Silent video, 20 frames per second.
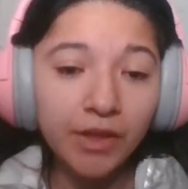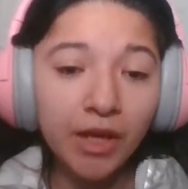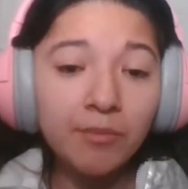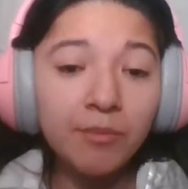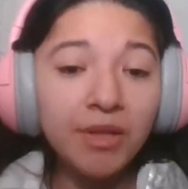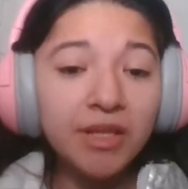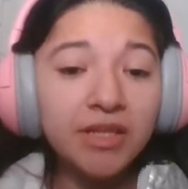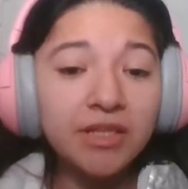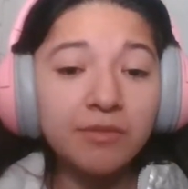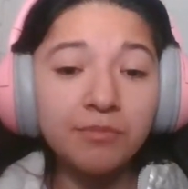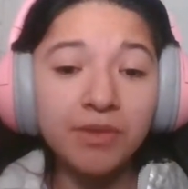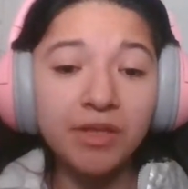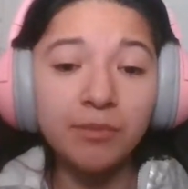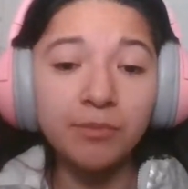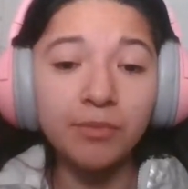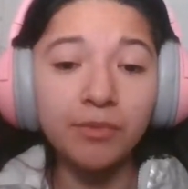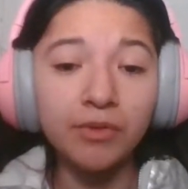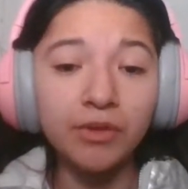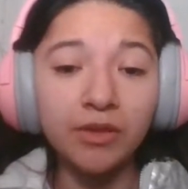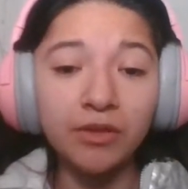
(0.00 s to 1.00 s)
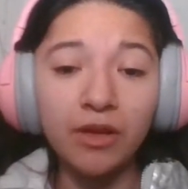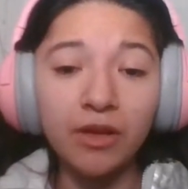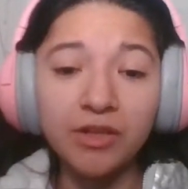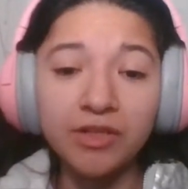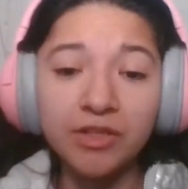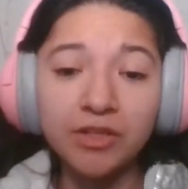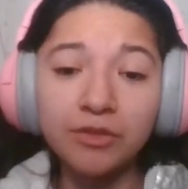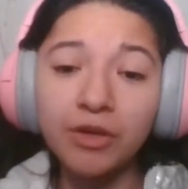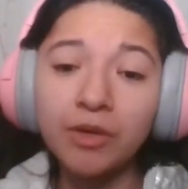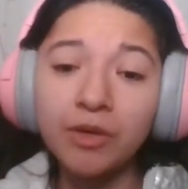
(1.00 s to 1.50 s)
I met some people and
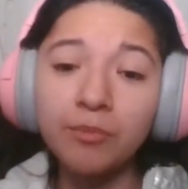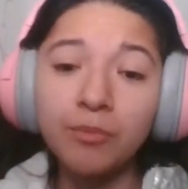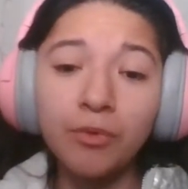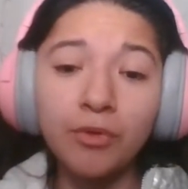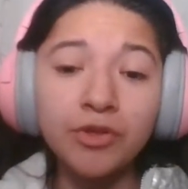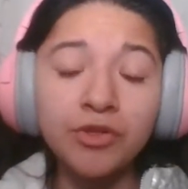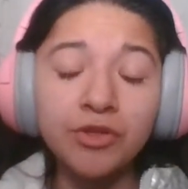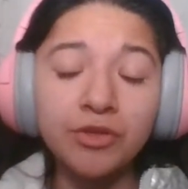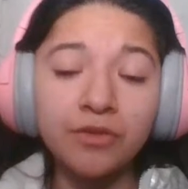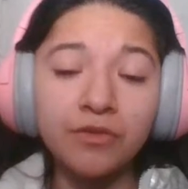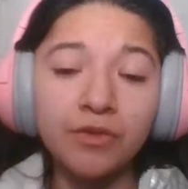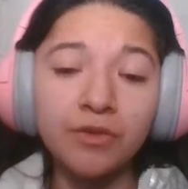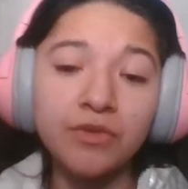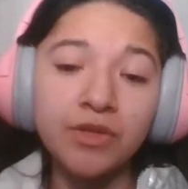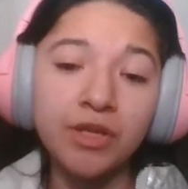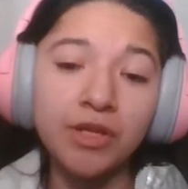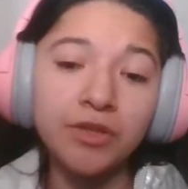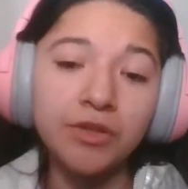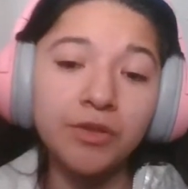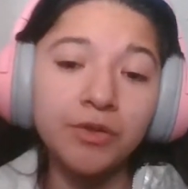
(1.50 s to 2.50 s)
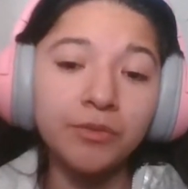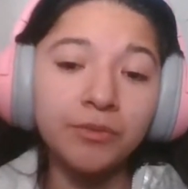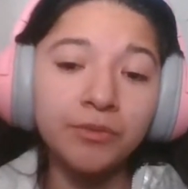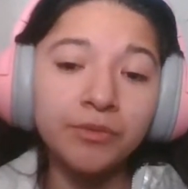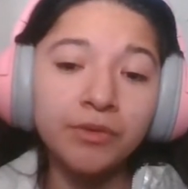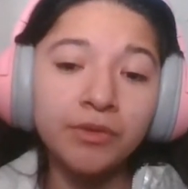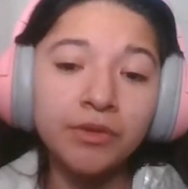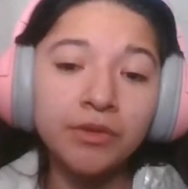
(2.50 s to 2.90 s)
lost a great portion of those I knew.